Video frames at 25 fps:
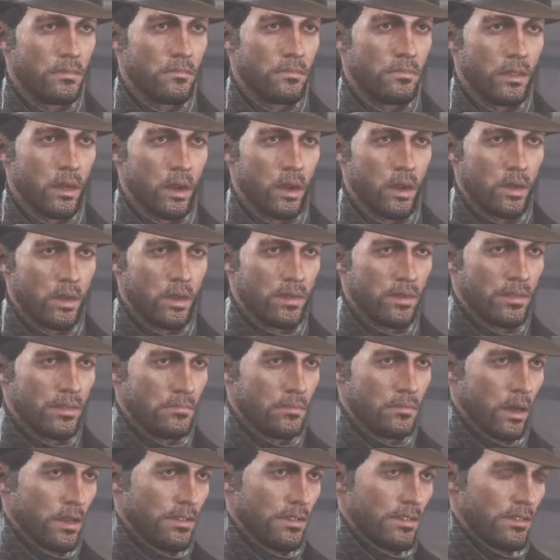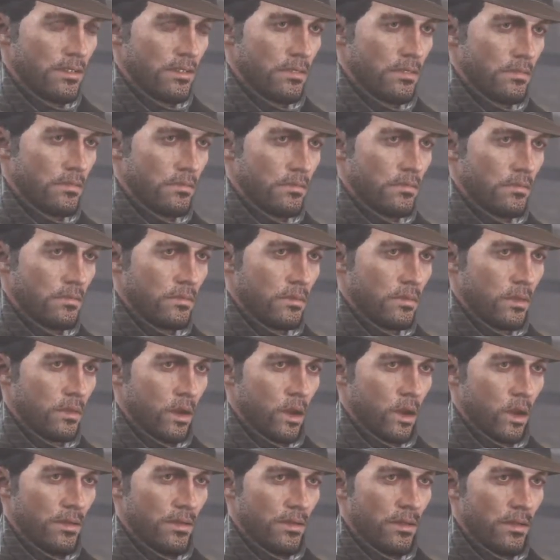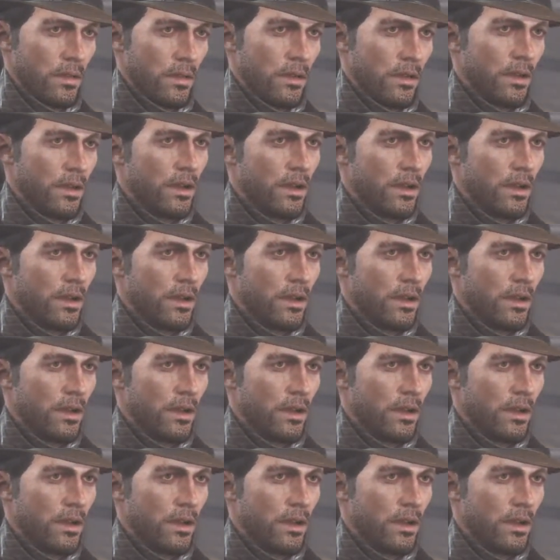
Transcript: Them's the rules, buddy. You stay